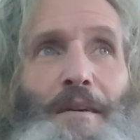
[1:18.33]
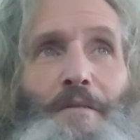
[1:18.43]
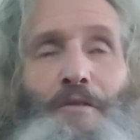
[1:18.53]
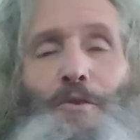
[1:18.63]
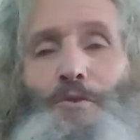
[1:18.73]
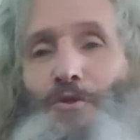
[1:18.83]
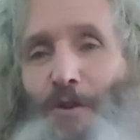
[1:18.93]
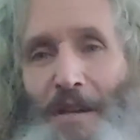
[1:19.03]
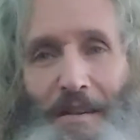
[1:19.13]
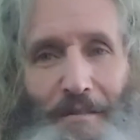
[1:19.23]
fruit
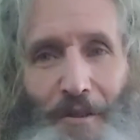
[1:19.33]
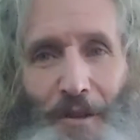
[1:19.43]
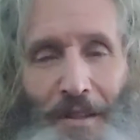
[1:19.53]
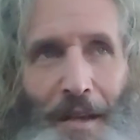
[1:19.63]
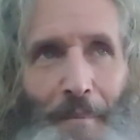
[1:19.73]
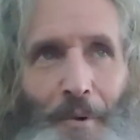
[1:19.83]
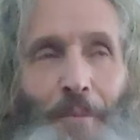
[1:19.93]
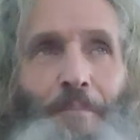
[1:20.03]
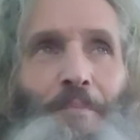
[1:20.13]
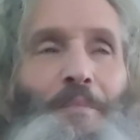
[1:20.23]
tree, for example,